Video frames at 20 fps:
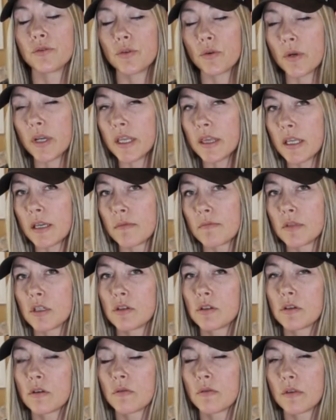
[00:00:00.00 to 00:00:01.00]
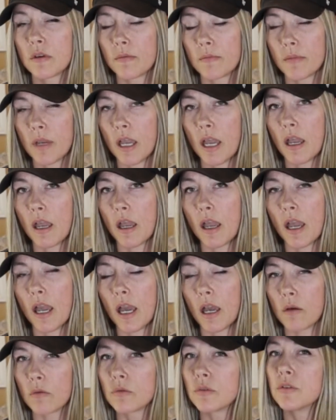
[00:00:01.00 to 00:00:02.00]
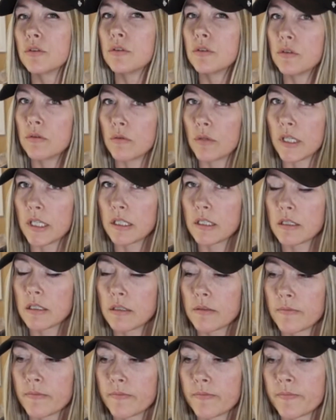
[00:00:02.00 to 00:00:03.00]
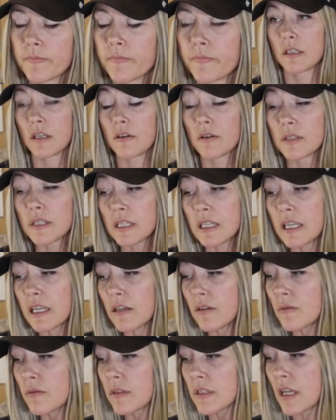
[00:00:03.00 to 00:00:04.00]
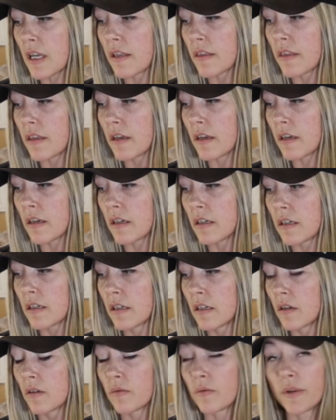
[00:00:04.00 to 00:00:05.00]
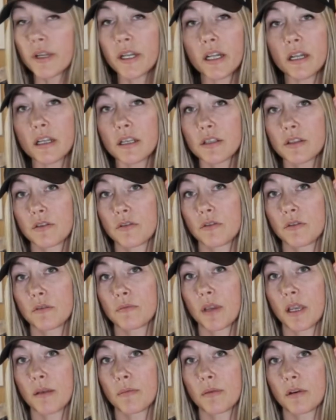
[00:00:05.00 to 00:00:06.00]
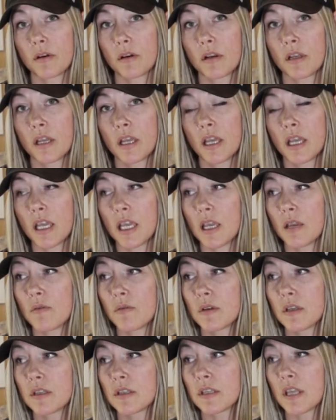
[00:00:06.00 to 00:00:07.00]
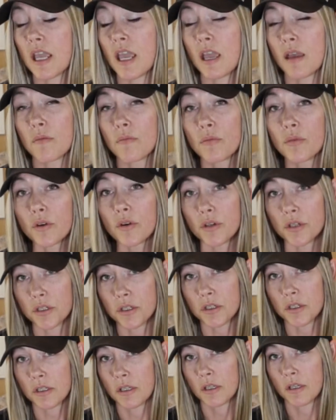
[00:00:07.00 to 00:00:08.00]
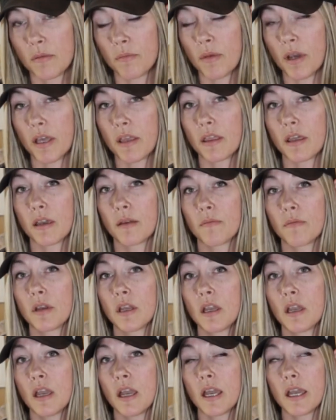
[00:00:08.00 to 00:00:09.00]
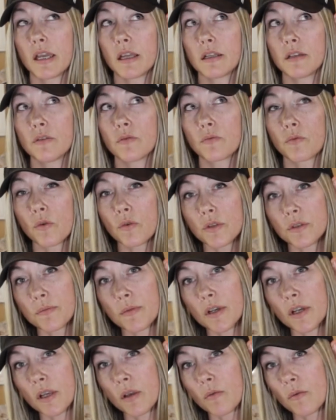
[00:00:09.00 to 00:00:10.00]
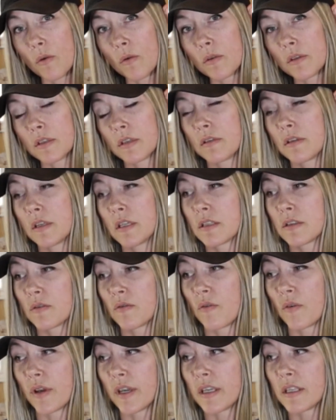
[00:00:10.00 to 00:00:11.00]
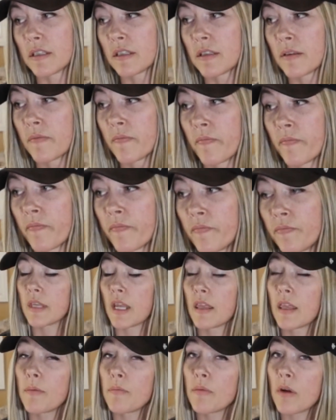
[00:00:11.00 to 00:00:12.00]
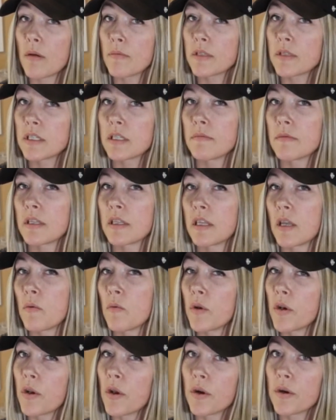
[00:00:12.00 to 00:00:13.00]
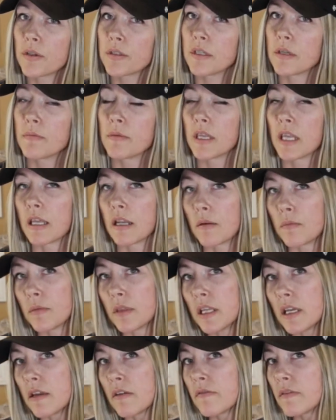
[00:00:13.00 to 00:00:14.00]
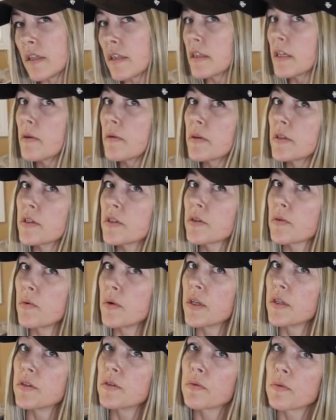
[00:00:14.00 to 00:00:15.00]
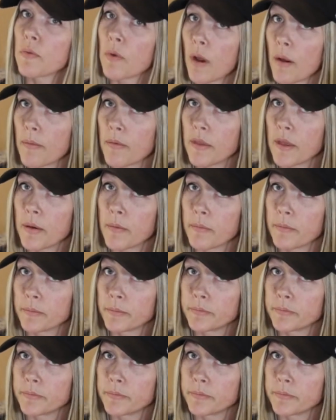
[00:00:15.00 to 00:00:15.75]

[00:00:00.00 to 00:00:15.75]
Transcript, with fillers: join them to show them how to do it. Now, as Lino sat there reading his newspaper, he was ambushed by them, and Rosemary awoke to this noise. Now, they promised them that they wouldn't hurt them and let them live, that they were just going to rob them.